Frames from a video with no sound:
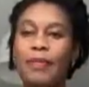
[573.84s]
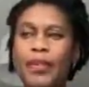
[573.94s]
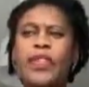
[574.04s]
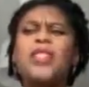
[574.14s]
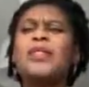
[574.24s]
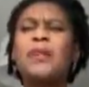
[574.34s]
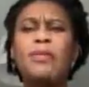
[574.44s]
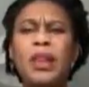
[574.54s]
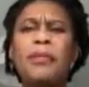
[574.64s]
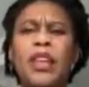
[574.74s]
Twitter is
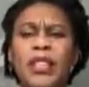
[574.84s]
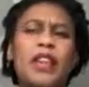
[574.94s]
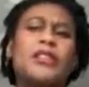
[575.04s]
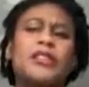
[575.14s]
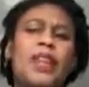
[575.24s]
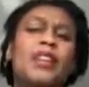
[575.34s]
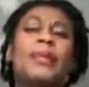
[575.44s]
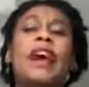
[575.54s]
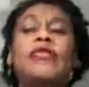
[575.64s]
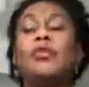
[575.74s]
probably my social media
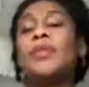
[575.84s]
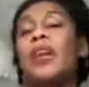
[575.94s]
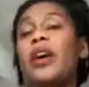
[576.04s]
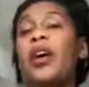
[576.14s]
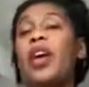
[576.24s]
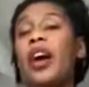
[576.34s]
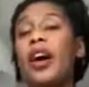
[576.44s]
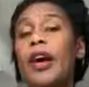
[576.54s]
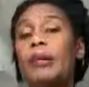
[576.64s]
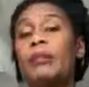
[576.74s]
platform, so
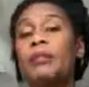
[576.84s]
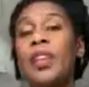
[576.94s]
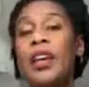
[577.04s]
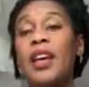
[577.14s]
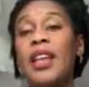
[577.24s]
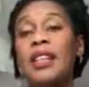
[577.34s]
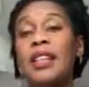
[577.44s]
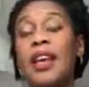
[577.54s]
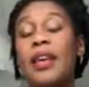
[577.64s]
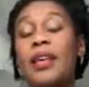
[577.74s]
it's
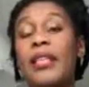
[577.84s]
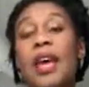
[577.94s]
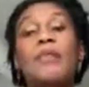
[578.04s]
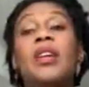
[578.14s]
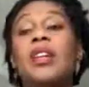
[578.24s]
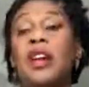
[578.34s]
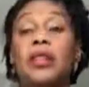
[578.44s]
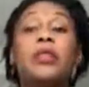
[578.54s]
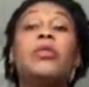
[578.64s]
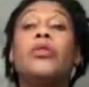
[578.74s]

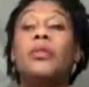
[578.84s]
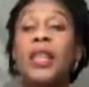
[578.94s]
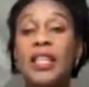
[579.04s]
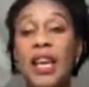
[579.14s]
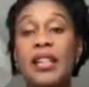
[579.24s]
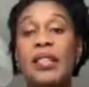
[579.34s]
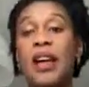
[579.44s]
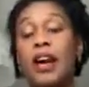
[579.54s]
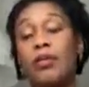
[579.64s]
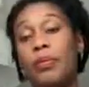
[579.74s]
Damon_mediator.
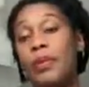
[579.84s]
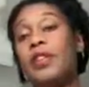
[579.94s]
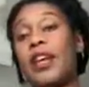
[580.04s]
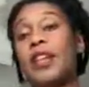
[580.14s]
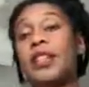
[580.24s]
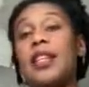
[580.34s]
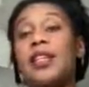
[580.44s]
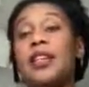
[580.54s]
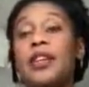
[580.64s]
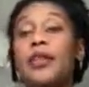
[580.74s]
I will put that
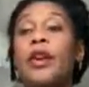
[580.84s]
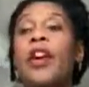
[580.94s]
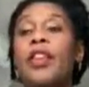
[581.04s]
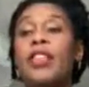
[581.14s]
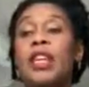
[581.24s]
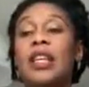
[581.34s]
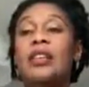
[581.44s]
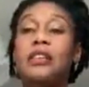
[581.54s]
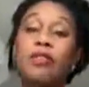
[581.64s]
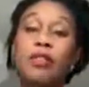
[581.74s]
into the
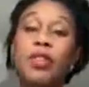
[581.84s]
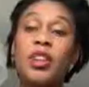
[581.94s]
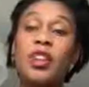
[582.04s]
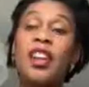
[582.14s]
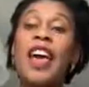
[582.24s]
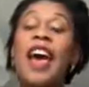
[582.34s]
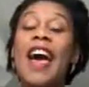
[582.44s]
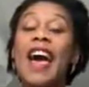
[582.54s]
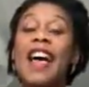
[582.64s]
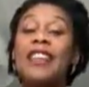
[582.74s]
description,
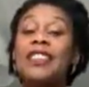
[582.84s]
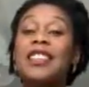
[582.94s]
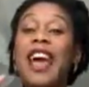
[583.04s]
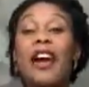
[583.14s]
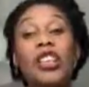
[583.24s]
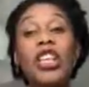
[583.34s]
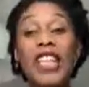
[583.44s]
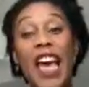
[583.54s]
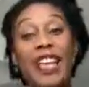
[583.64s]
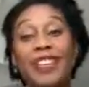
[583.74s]
and have a good
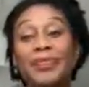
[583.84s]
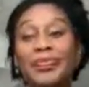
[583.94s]
day.